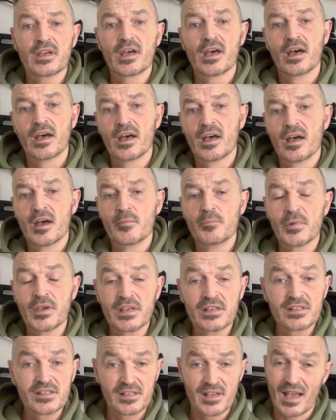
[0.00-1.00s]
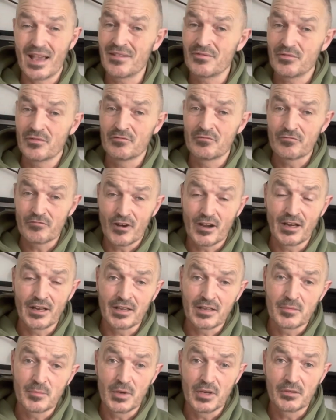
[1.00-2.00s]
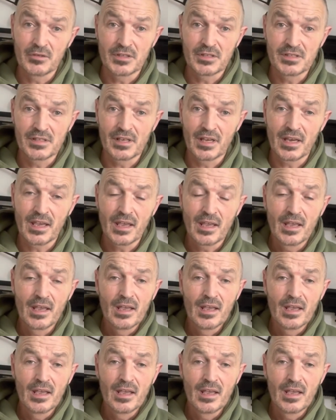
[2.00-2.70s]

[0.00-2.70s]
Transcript: a big safe and friendly community.